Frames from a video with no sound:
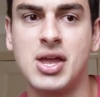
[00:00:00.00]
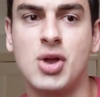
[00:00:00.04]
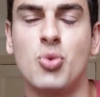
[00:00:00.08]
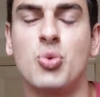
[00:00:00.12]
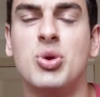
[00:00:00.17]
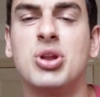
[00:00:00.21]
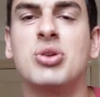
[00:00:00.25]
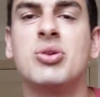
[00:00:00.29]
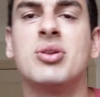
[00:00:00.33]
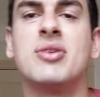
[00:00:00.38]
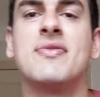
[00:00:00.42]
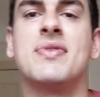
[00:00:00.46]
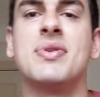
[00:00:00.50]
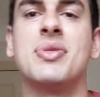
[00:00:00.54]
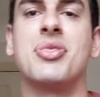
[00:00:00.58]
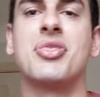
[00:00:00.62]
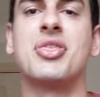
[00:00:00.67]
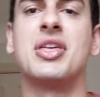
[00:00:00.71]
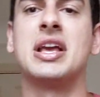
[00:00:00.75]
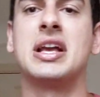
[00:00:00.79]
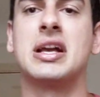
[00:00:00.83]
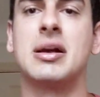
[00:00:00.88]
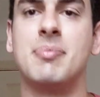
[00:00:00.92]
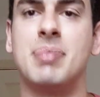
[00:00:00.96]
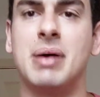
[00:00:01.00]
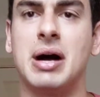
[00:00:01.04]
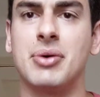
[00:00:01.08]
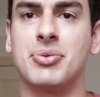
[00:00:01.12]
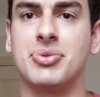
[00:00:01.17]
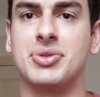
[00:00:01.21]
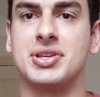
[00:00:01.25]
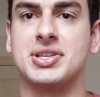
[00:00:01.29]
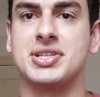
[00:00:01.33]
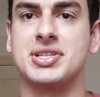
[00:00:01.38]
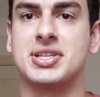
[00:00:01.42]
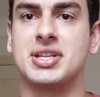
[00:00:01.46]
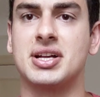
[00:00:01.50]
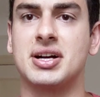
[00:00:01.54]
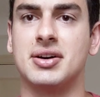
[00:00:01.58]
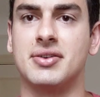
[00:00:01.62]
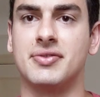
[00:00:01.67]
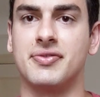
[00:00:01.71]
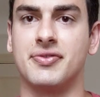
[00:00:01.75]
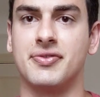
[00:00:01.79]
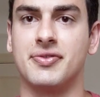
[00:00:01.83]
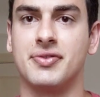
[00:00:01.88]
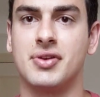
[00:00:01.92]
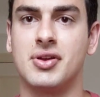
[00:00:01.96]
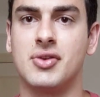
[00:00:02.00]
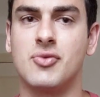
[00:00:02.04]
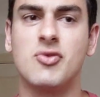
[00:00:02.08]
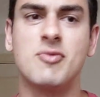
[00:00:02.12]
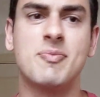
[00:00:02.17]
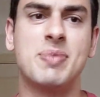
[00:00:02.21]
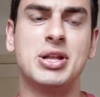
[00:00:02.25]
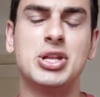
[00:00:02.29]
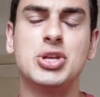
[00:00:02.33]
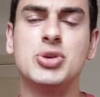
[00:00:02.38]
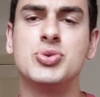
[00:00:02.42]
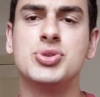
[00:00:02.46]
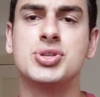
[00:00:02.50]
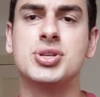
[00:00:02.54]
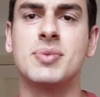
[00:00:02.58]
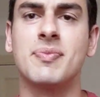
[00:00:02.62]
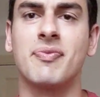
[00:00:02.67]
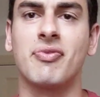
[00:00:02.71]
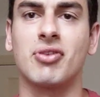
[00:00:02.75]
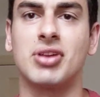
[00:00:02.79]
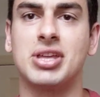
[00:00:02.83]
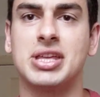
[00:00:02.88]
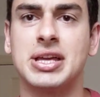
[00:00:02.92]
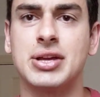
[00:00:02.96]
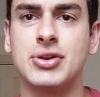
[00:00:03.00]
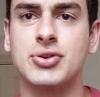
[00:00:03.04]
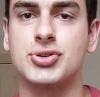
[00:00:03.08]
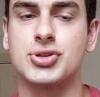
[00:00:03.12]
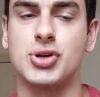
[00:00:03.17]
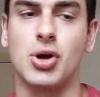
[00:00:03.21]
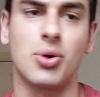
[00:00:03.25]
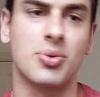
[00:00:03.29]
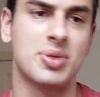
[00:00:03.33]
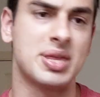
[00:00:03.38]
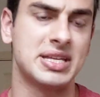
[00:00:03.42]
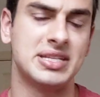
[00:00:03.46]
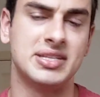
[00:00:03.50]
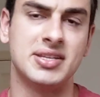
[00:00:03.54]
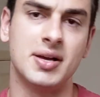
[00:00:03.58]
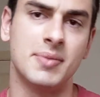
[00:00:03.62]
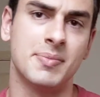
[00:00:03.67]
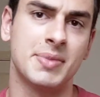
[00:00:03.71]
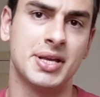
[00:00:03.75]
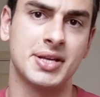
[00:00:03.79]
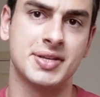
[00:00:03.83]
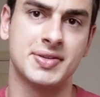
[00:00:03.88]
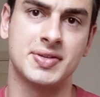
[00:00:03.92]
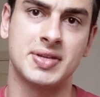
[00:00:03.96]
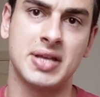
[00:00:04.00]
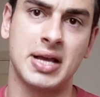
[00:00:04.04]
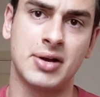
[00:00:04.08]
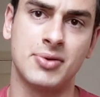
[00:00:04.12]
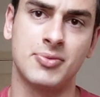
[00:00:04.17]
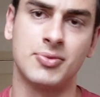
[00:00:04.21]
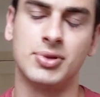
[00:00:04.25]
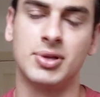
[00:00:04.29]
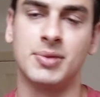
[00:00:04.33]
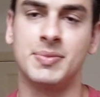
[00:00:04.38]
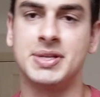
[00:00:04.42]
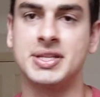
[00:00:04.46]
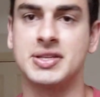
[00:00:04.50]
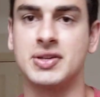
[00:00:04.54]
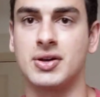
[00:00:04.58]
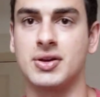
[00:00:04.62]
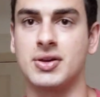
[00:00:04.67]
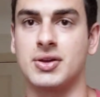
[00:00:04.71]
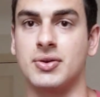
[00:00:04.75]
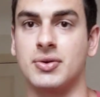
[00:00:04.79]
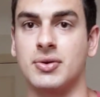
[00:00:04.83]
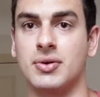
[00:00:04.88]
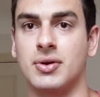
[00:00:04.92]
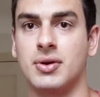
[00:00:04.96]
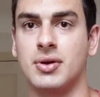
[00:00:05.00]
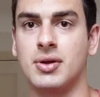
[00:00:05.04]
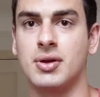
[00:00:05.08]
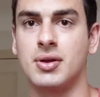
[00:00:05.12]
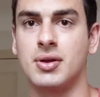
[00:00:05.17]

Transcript: We don't even think about the stuff. We've been using them for years. Are they dumbing us down? Well, let me tell you.